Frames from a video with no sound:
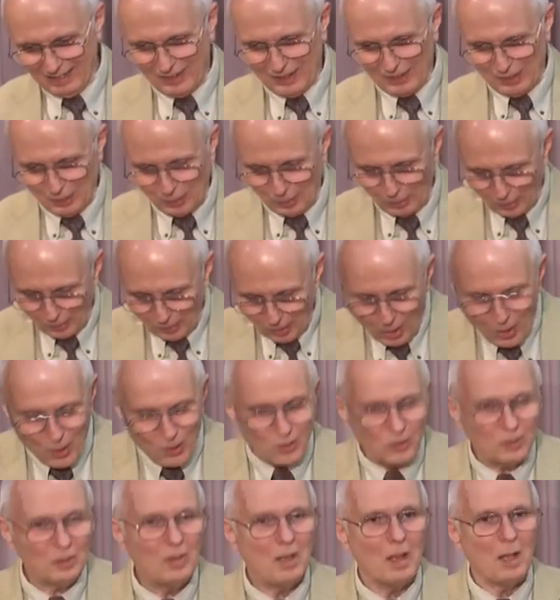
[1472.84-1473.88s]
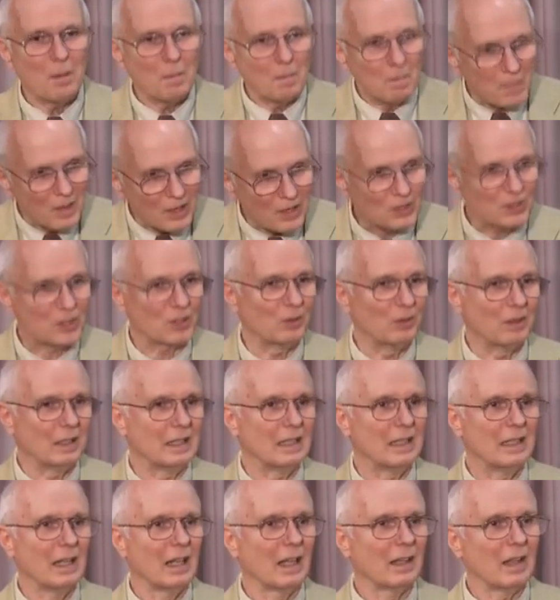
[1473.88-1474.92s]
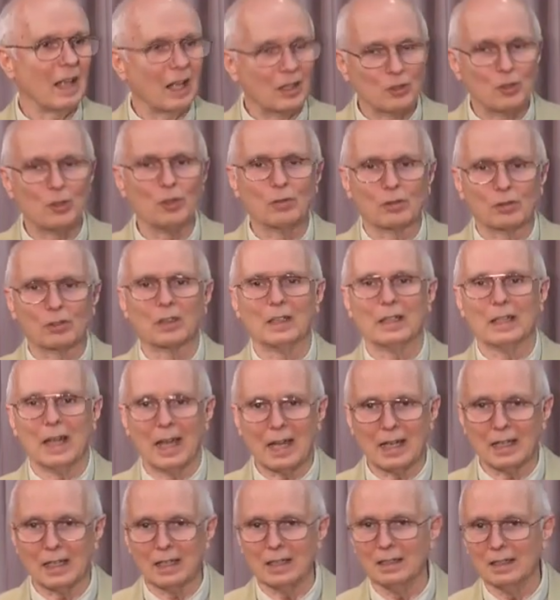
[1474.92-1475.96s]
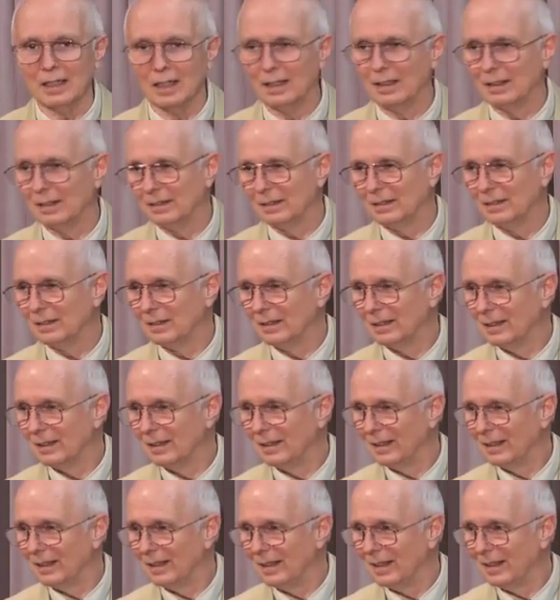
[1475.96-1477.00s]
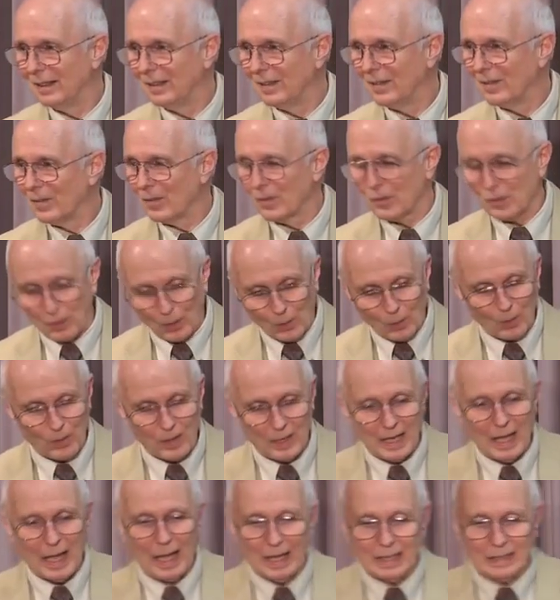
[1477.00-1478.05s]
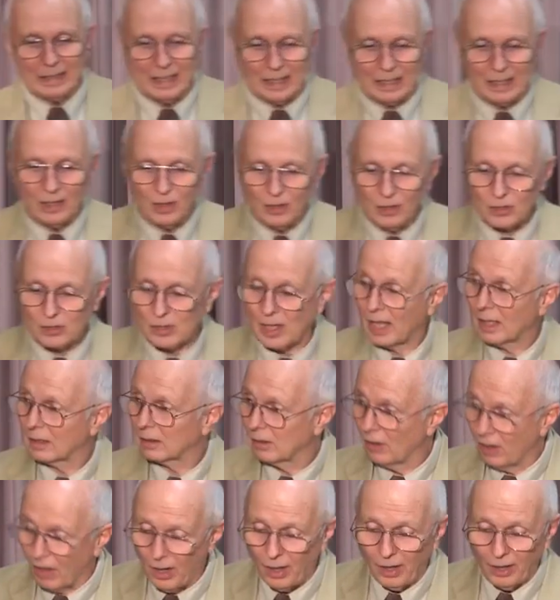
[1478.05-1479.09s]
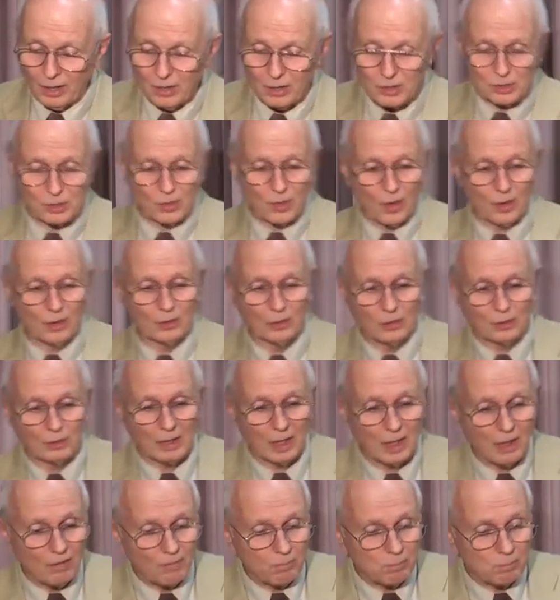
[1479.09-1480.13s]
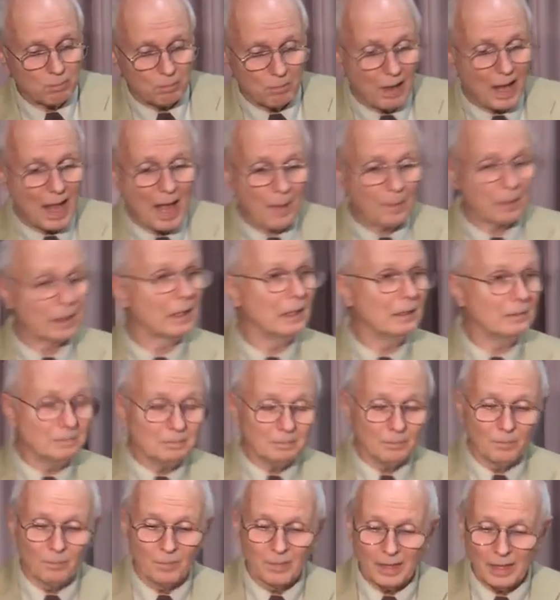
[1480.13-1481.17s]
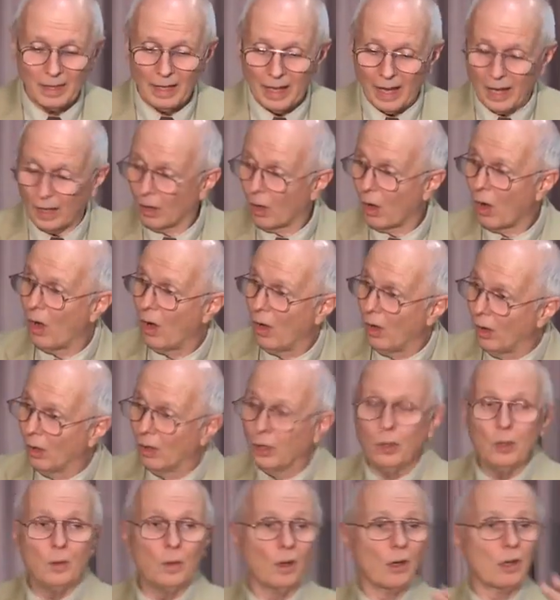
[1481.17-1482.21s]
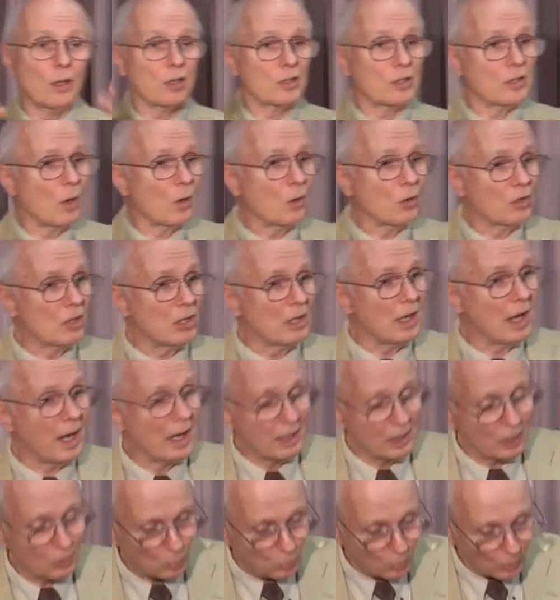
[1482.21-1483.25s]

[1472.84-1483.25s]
your own misery that you've created. So the idea is that God is going to give Babylon and all who are associated